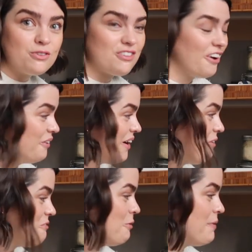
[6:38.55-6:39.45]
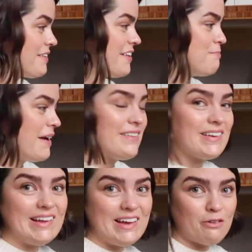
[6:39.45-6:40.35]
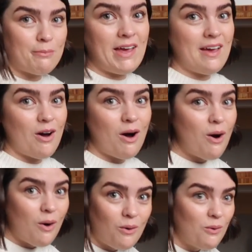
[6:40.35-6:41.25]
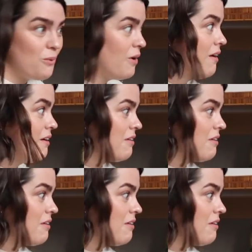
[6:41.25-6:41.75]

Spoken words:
so helpful because they've basically given me a whole